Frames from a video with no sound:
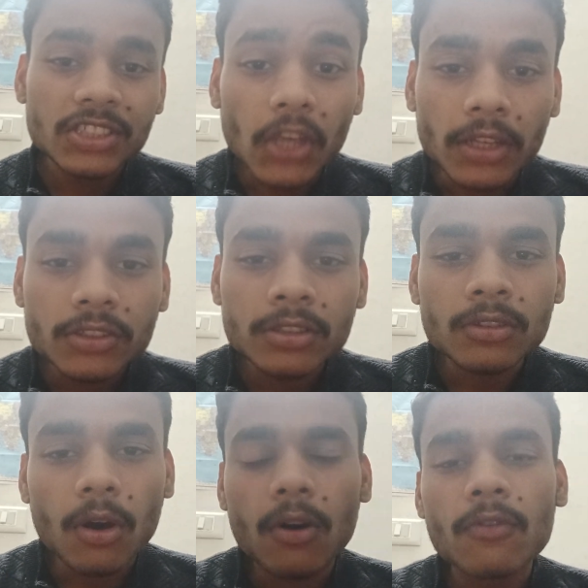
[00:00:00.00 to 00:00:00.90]
sanctions
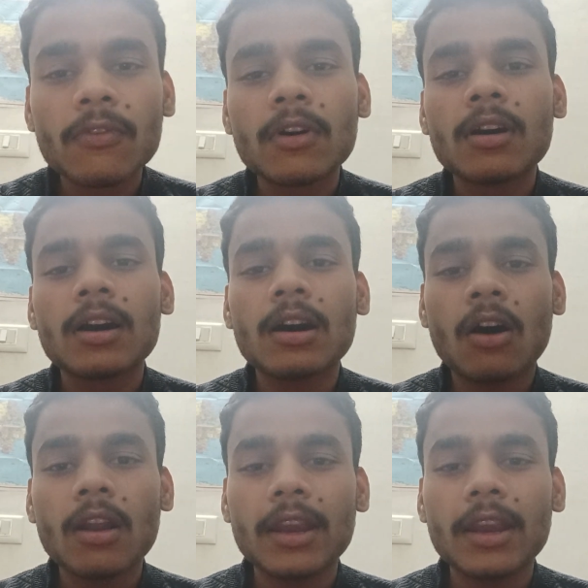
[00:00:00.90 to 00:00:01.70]
on